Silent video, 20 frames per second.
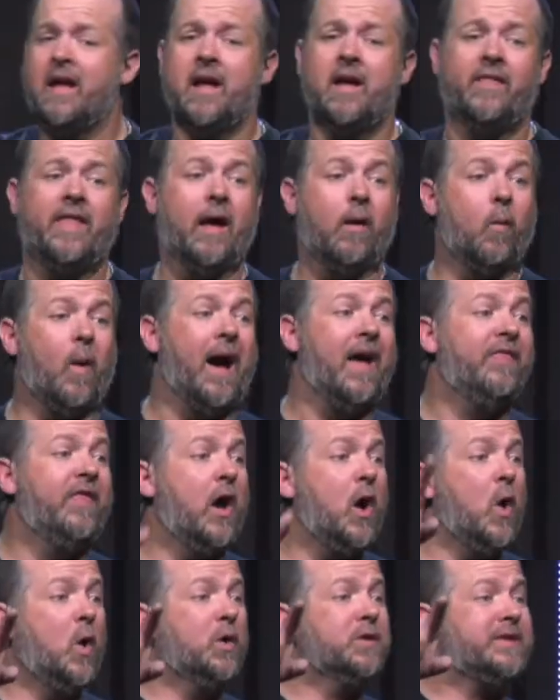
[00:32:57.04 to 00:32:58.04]
That while
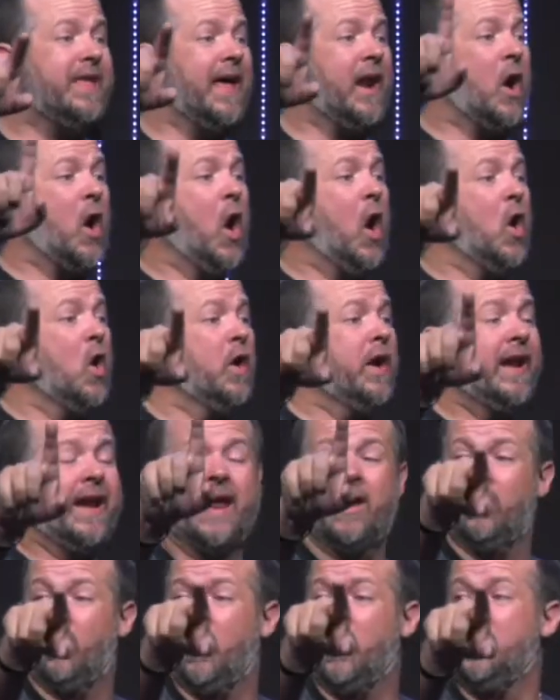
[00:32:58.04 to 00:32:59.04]
those that are hurting
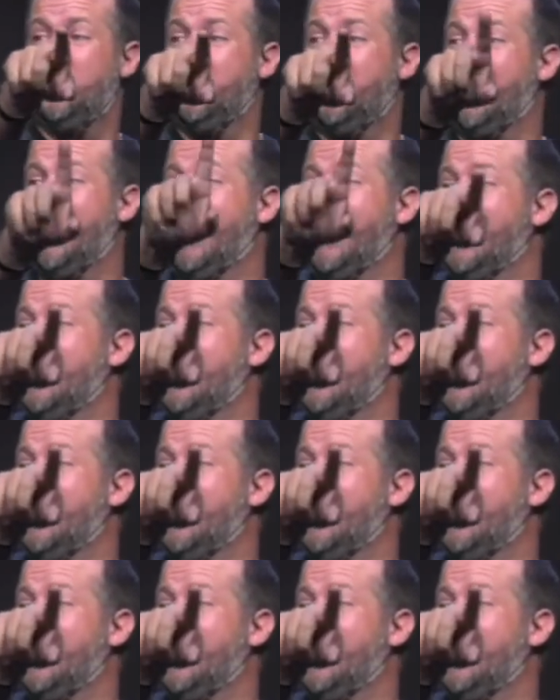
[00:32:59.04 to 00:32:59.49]
and wounded and